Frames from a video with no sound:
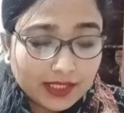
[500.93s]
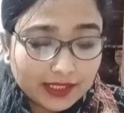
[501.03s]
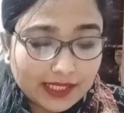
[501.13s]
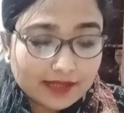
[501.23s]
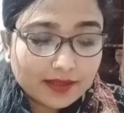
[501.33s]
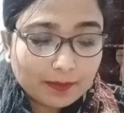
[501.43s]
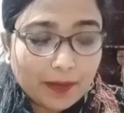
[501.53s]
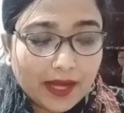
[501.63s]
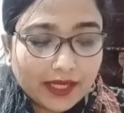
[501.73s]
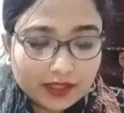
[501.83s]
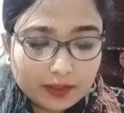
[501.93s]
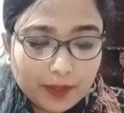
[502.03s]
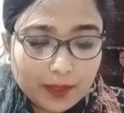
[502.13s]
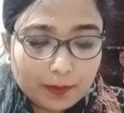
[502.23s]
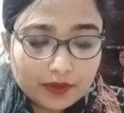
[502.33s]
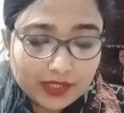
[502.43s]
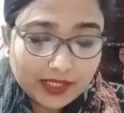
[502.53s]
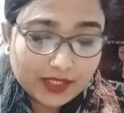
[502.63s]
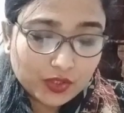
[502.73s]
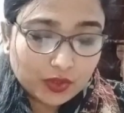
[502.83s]
glancing back at the paper,
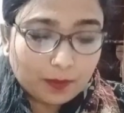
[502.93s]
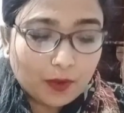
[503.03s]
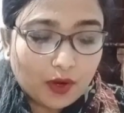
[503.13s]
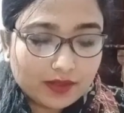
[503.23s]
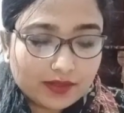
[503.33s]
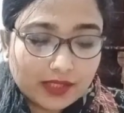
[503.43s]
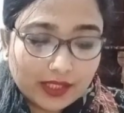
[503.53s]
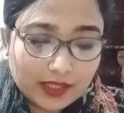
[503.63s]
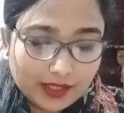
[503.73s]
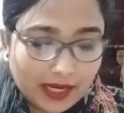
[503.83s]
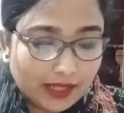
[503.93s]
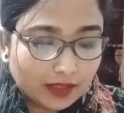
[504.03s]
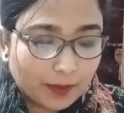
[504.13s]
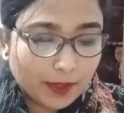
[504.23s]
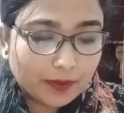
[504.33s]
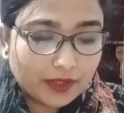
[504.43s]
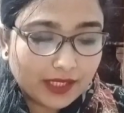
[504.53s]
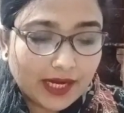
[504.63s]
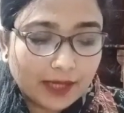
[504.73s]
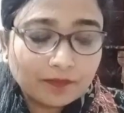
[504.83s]
then into the box, then at the paper
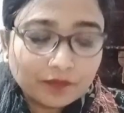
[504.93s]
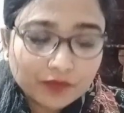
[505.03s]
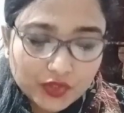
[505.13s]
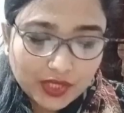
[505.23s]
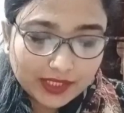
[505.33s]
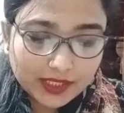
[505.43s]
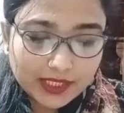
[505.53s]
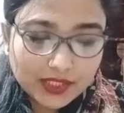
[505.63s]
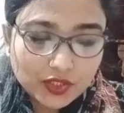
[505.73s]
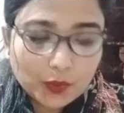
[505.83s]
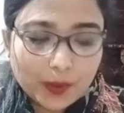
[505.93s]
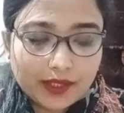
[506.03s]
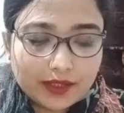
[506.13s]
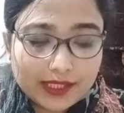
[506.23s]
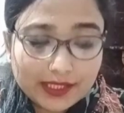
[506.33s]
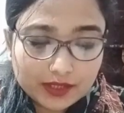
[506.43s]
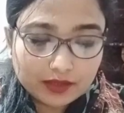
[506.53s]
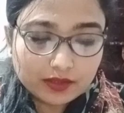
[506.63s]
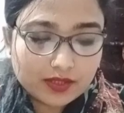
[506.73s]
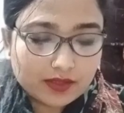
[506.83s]
again, checking each wire. He
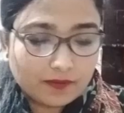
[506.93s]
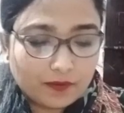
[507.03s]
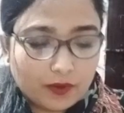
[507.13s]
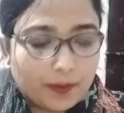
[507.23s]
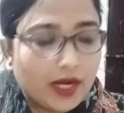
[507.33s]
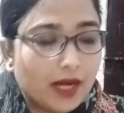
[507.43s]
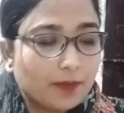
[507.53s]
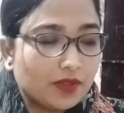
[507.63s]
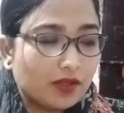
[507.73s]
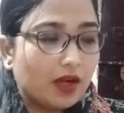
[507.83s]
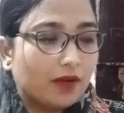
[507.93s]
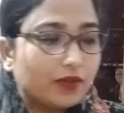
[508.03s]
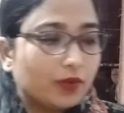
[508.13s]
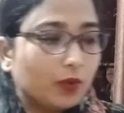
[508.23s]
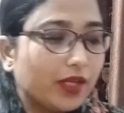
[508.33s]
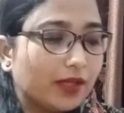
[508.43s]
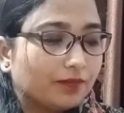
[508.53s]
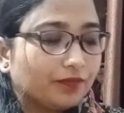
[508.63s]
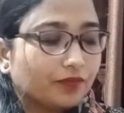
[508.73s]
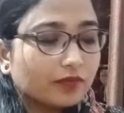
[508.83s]
did this for perhaps an hour. Okay,
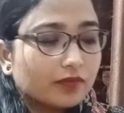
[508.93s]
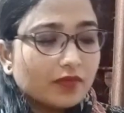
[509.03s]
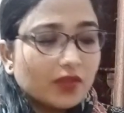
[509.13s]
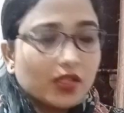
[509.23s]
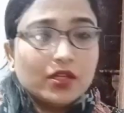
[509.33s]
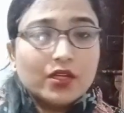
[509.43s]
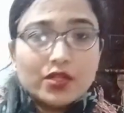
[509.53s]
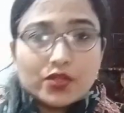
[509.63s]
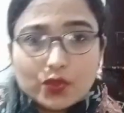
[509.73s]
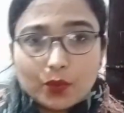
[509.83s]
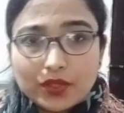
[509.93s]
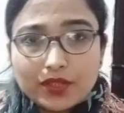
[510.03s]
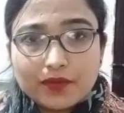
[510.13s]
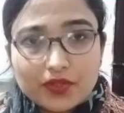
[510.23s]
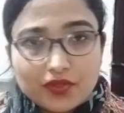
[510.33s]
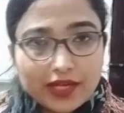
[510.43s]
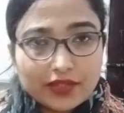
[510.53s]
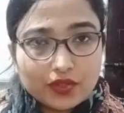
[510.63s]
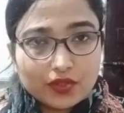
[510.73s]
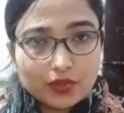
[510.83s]
so what he was
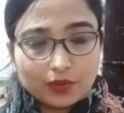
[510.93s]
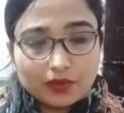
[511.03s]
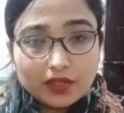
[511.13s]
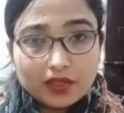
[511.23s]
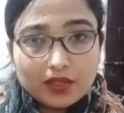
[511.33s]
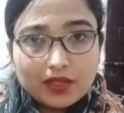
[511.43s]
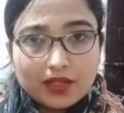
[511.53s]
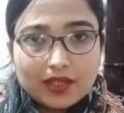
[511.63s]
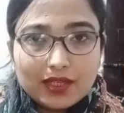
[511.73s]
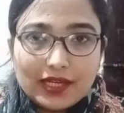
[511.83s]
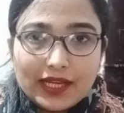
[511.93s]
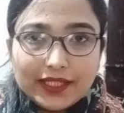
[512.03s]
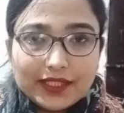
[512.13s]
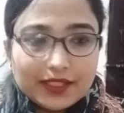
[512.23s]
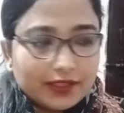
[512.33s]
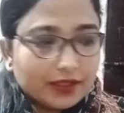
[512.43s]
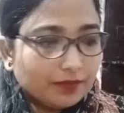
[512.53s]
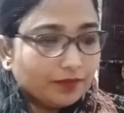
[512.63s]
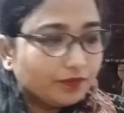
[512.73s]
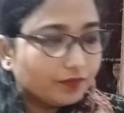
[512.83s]
trying to do, like
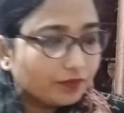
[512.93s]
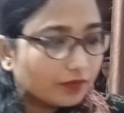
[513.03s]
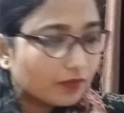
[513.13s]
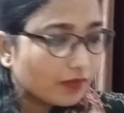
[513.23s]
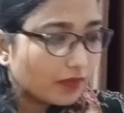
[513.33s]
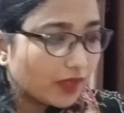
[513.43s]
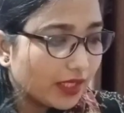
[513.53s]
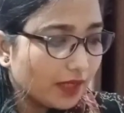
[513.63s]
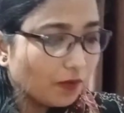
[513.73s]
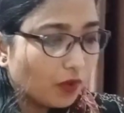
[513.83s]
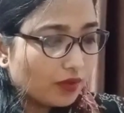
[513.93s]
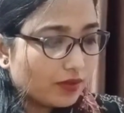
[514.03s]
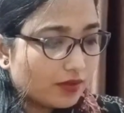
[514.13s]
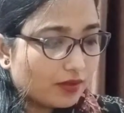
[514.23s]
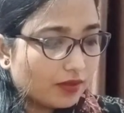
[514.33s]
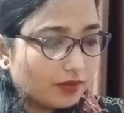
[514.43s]
he was